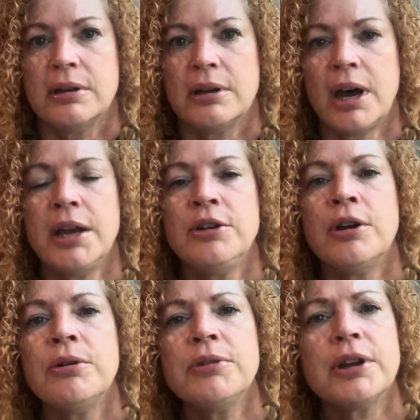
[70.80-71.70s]
I
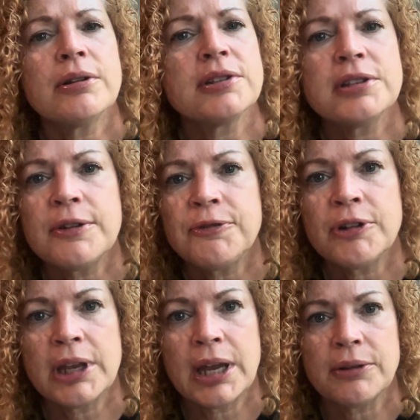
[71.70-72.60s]
know there is
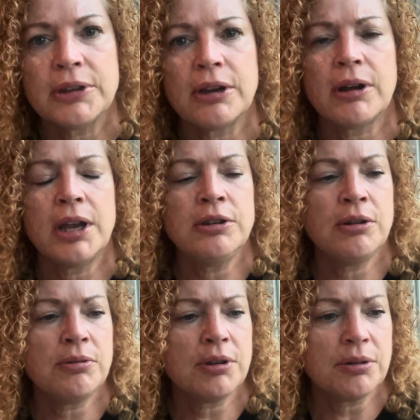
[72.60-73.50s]
suffering out there. I
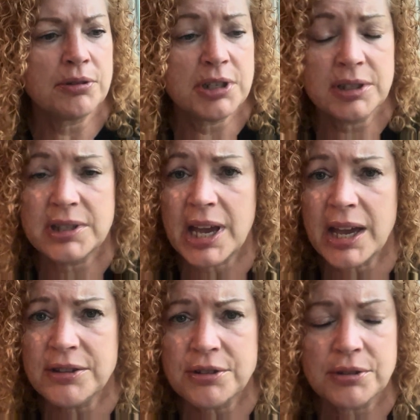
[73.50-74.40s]
know there are
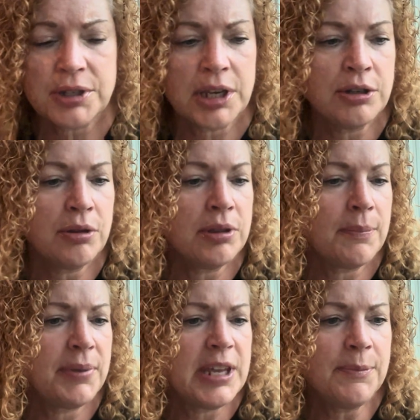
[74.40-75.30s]
disasters. I know
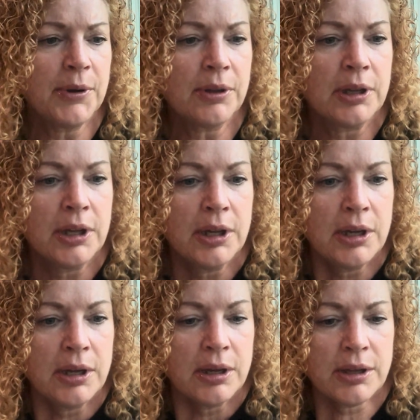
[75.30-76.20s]
that
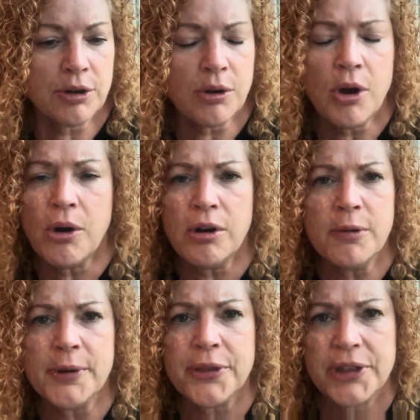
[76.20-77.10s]
there are
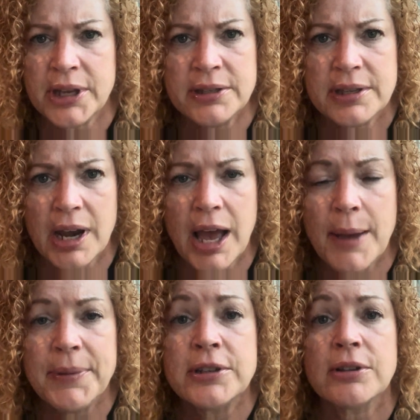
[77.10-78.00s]
horrible things that
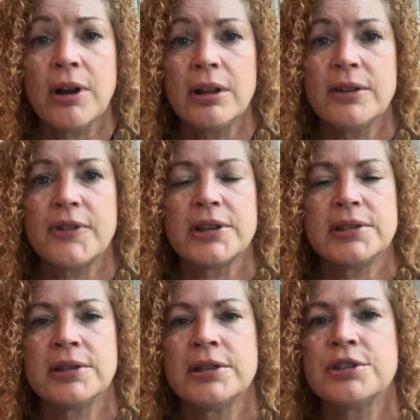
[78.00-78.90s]
happen to all of us
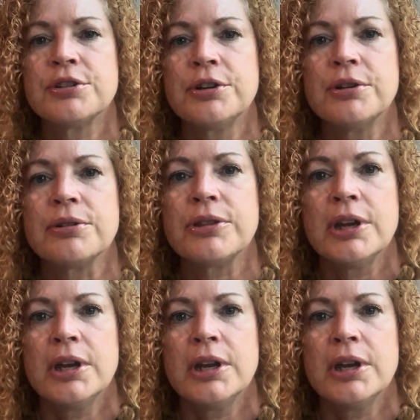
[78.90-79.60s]
in this earth.